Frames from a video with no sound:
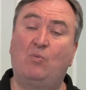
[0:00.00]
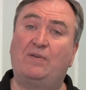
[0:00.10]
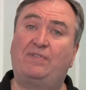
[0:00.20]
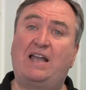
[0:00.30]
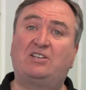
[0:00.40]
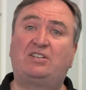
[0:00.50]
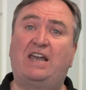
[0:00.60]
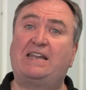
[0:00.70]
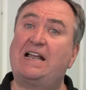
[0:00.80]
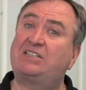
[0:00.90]
With that
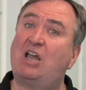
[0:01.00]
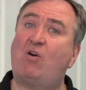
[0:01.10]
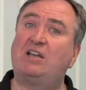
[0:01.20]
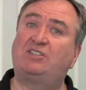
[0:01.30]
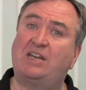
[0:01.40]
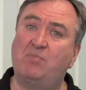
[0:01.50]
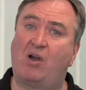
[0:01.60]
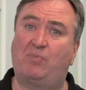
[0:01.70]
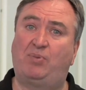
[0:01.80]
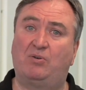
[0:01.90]
said, that's how I see
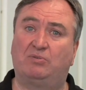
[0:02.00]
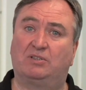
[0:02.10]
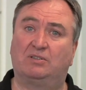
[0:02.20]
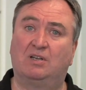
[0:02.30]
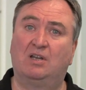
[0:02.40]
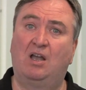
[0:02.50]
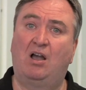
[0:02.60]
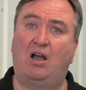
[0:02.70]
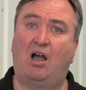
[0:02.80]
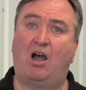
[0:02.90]
my opponent.
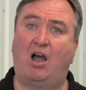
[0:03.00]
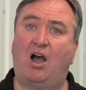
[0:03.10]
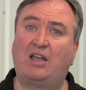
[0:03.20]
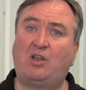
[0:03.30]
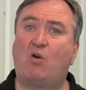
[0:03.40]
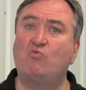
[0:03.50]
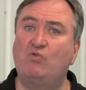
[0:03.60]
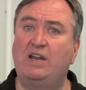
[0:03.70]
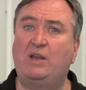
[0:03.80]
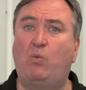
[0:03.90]
I don't
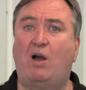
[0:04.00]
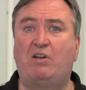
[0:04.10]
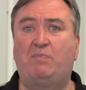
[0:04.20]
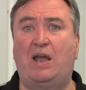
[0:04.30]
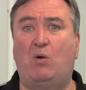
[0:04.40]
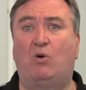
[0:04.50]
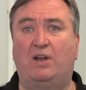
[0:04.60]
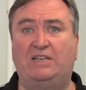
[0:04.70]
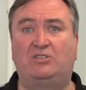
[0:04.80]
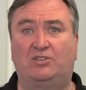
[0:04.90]
really worry about
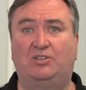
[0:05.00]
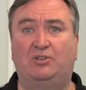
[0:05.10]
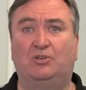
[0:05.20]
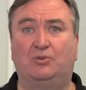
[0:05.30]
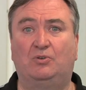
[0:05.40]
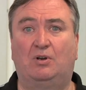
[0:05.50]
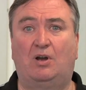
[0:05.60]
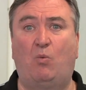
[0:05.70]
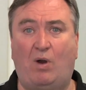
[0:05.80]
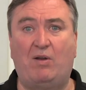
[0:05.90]
what he's going to do.
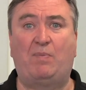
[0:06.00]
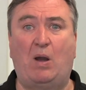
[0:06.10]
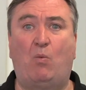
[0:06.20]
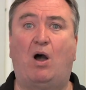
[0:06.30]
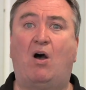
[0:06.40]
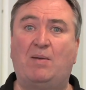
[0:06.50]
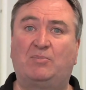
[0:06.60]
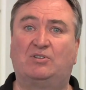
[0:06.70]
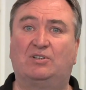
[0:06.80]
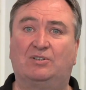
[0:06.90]
I worry about what
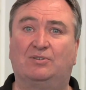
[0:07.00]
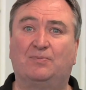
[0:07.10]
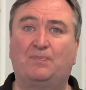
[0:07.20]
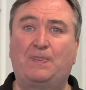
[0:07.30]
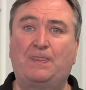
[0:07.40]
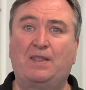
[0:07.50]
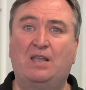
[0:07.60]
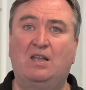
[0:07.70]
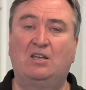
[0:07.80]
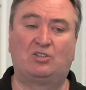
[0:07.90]
I'm going to do.
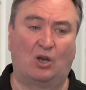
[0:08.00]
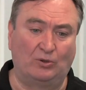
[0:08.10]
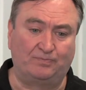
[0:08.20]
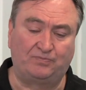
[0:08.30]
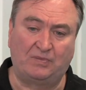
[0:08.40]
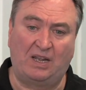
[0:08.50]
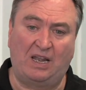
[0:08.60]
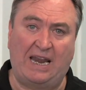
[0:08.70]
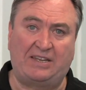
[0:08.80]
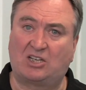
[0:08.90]
So
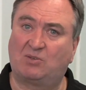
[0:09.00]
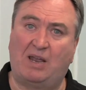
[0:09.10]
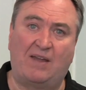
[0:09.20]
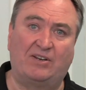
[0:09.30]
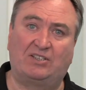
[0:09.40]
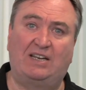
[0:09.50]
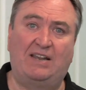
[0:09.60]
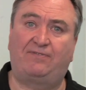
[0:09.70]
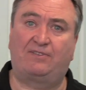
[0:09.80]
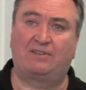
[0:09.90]
it doesn't matter if it's a
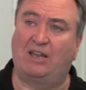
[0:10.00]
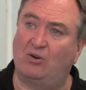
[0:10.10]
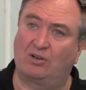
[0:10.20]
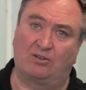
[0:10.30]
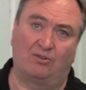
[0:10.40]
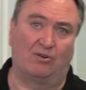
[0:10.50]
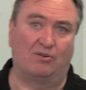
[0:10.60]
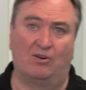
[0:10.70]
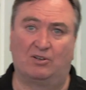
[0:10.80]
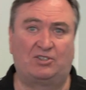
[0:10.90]
left hook
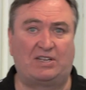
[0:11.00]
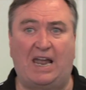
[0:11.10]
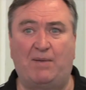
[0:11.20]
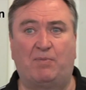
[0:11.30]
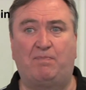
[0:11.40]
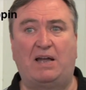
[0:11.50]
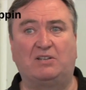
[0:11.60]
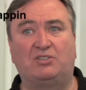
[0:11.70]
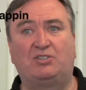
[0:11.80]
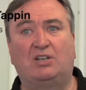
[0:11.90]
or a stab, a
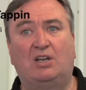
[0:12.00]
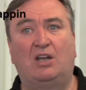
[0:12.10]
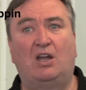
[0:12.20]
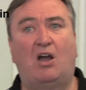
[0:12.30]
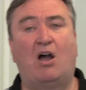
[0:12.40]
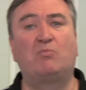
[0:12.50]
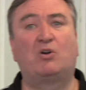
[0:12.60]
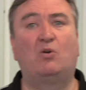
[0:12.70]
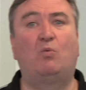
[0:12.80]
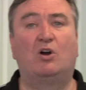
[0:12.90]
punch. I'm
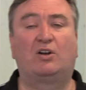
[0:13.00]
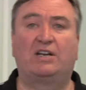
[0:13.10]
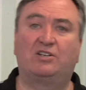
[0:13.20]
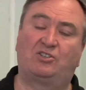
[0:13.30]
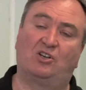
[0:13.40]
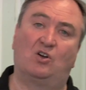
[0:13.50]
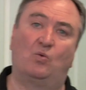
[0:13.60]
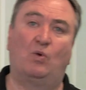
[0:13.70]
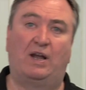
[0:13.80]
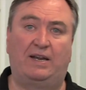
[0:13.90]
going to work in a
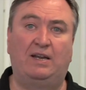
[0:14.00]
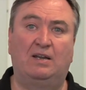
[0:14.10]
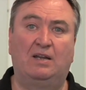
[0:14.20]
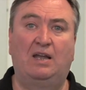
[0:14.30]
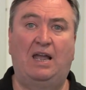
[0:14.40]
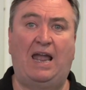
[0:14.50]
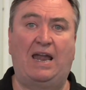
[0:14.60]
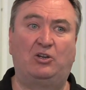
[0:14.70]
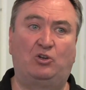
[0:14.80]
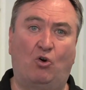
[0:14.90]
certain way,
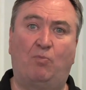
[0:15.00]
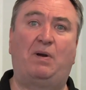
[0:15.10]
and your